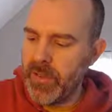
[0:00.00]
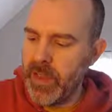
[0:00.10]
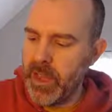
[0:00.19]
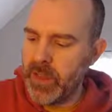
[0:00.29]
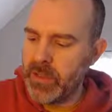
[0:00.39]

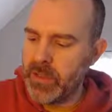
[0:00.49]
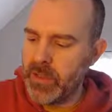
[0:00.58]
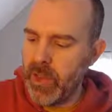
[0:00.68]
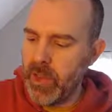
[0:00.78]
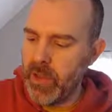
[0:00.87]
x,
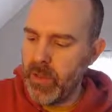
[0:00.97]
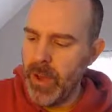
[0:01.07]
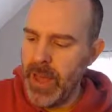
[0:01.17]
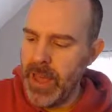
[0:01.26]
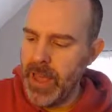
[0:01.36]

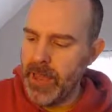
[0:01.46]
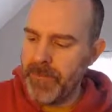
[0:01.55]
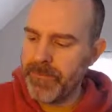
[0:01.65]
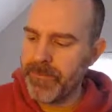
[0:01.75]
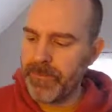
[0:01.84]
y.
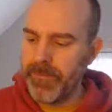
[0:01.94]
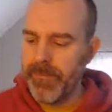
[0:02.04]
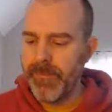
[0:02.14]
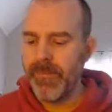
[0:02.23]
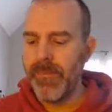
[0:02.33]

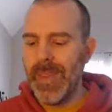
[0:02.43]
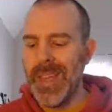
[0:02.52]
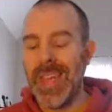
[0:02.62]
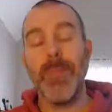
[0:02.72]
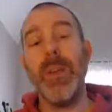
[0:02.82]
It can be